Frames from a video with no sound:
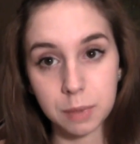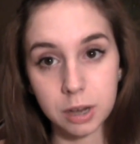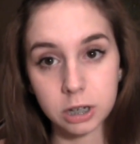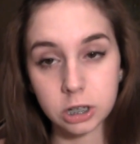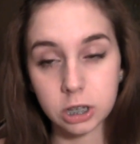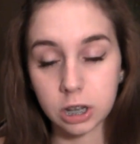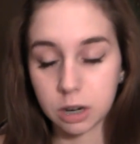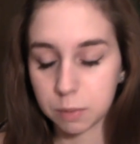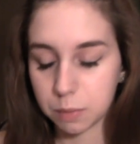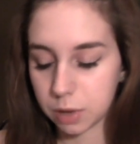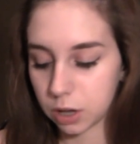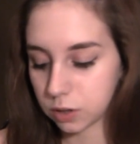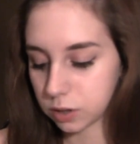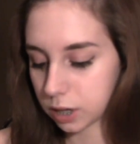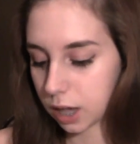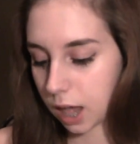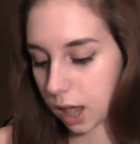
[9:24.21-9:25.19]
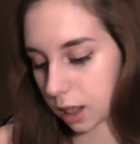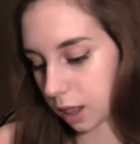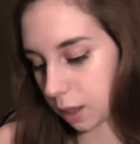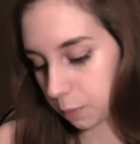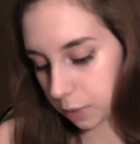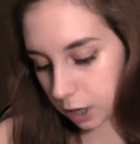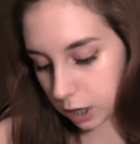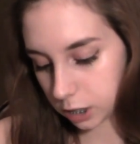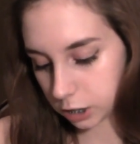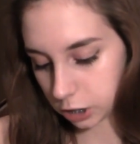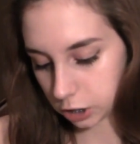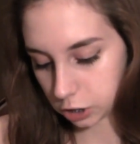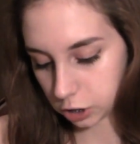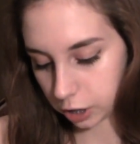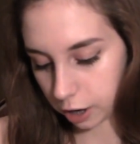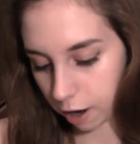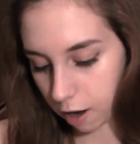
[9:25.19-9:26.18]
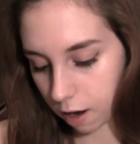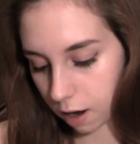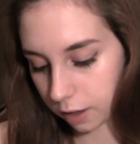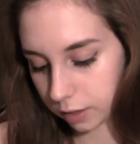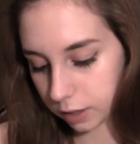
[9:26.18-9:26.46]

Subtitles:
I'm actually going to be using a lip conditioner,